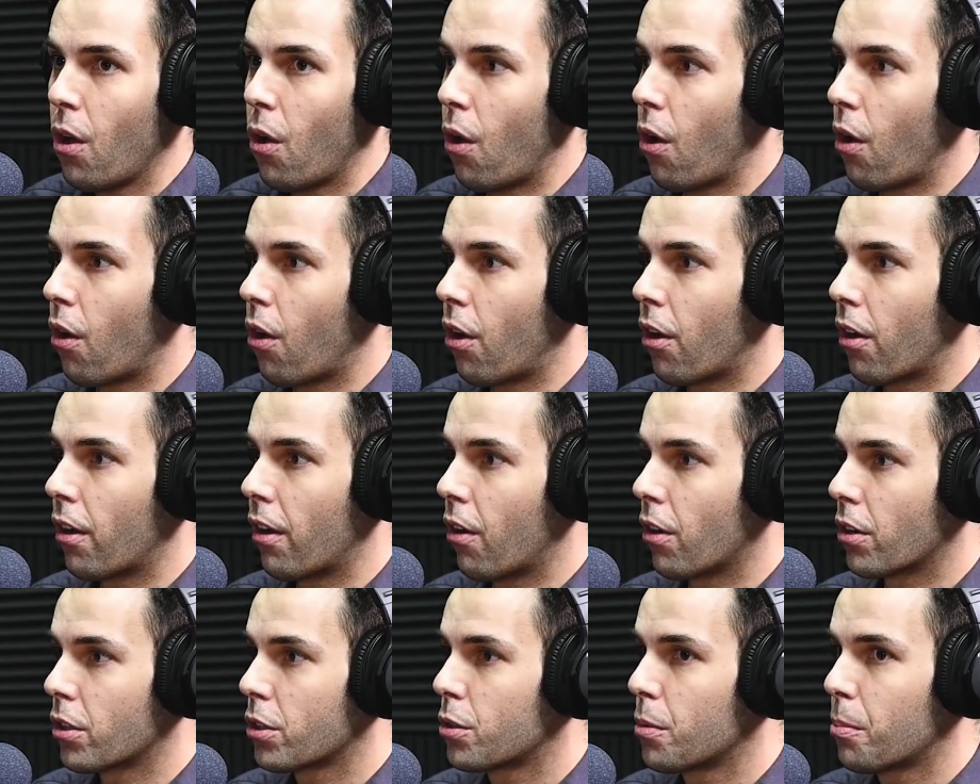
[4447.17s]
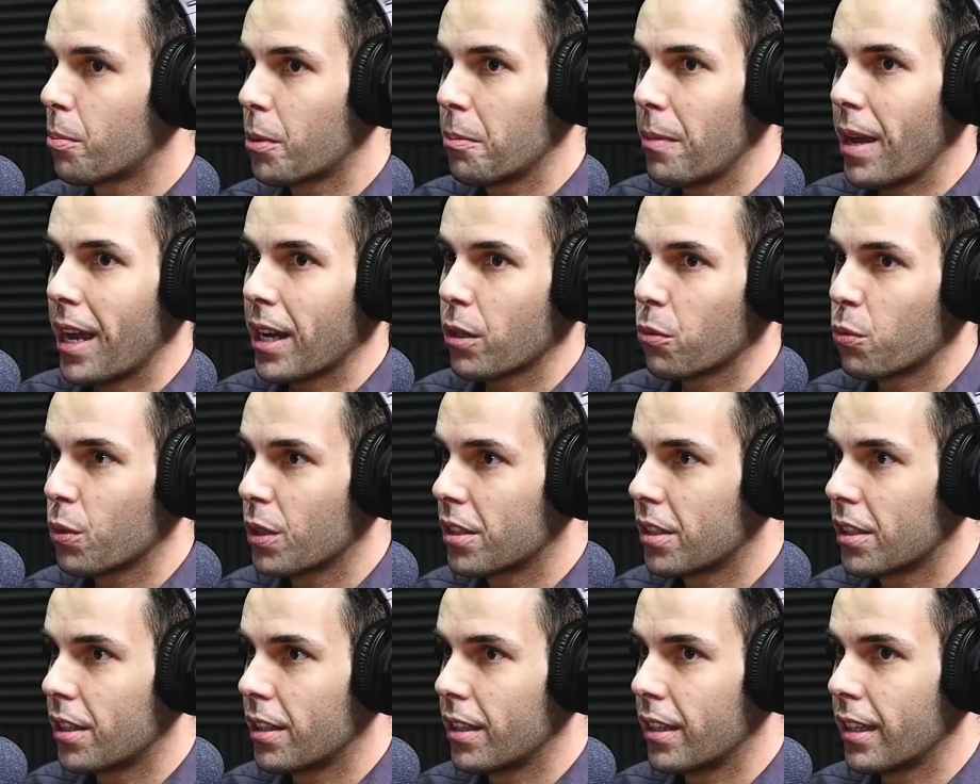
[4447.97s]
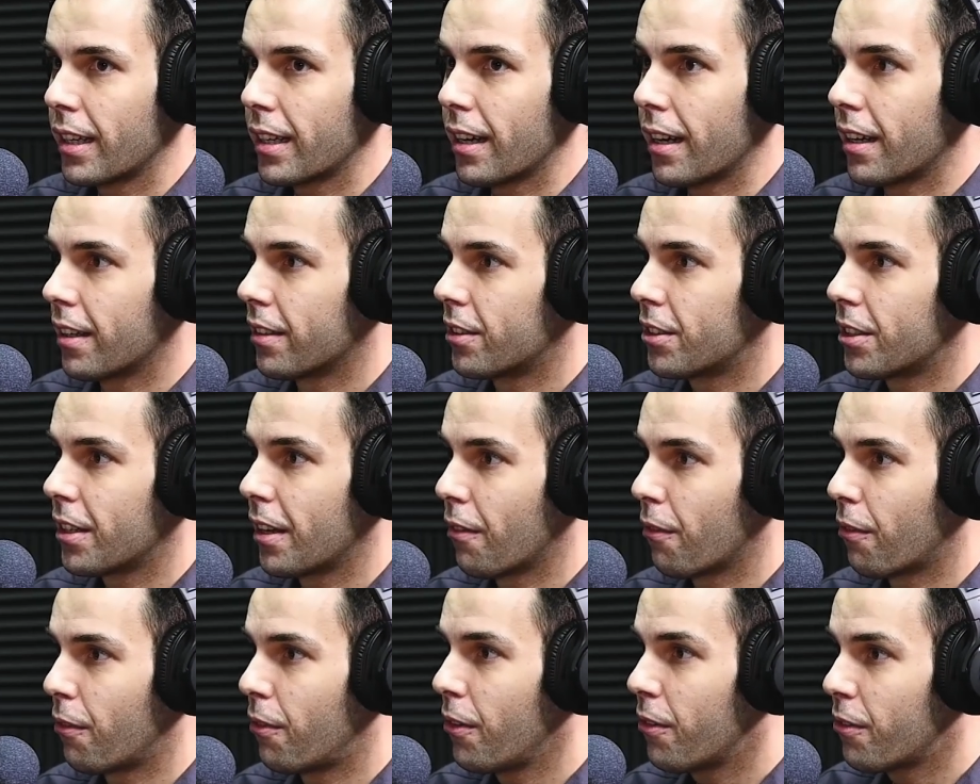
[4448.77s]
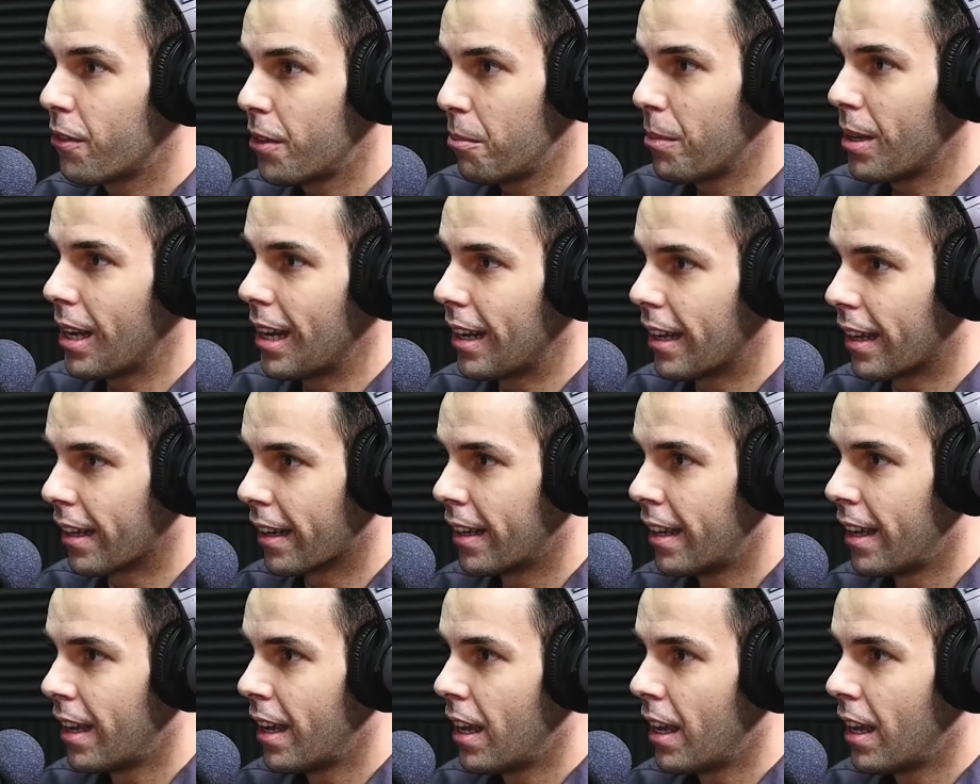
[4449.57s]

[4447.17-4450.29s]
Or Supermax was earning 150 million.